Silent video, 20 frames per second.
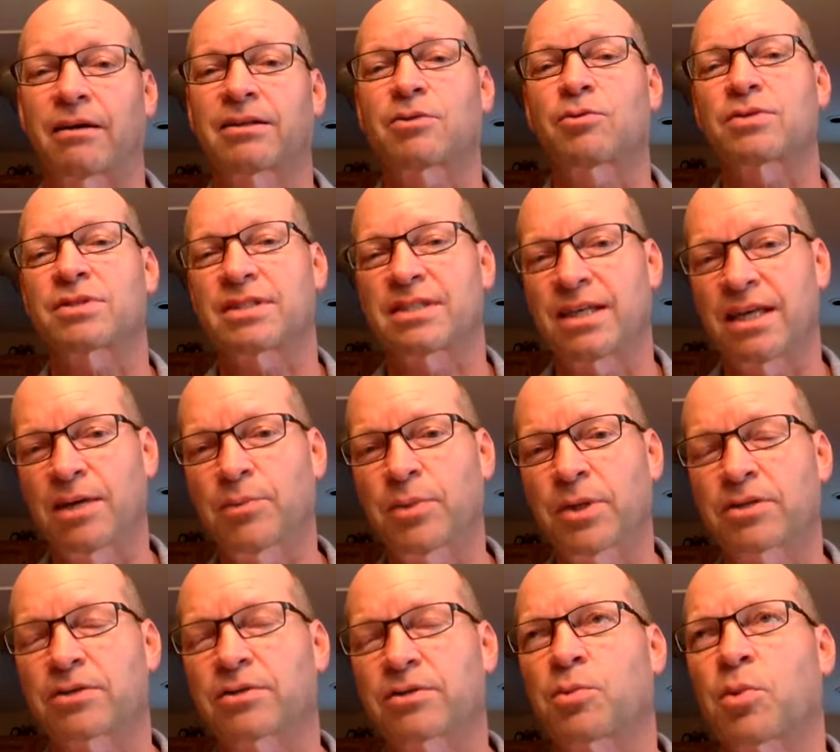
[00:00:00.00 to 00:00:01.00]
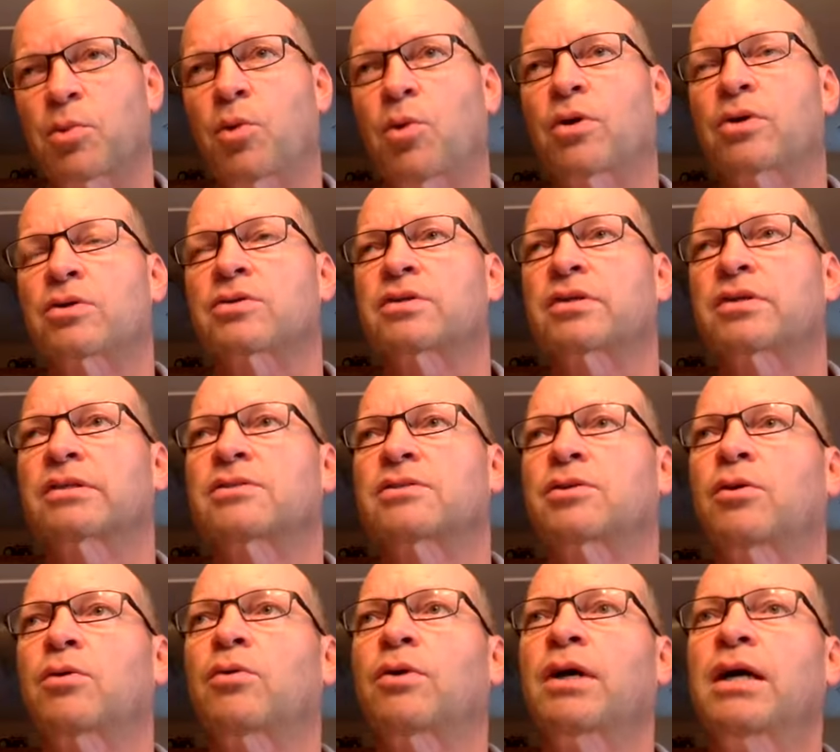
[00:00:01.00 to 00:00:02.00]
It goes deep into the pores.
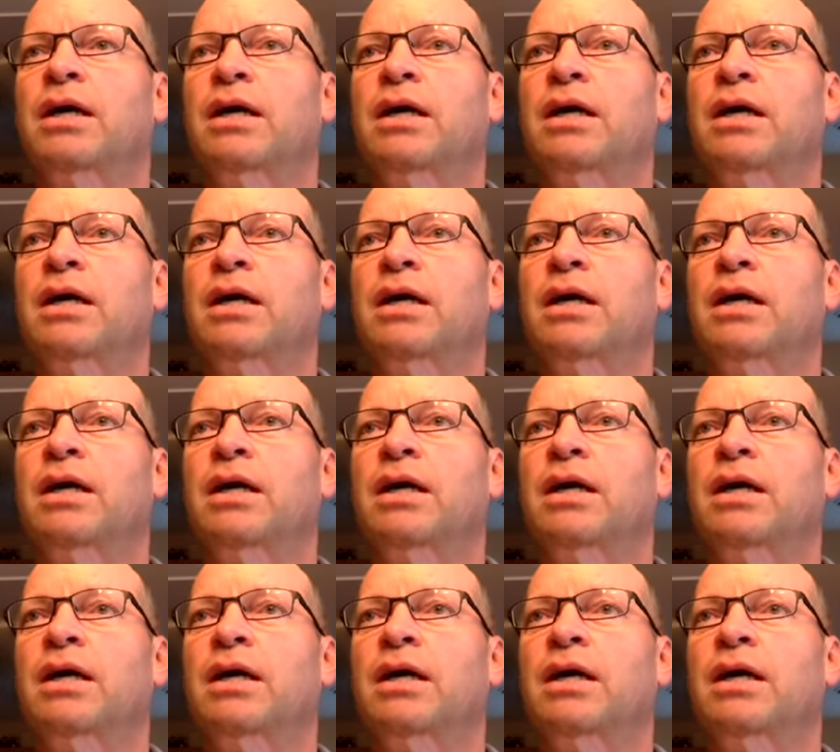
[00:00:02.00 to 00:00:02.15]
So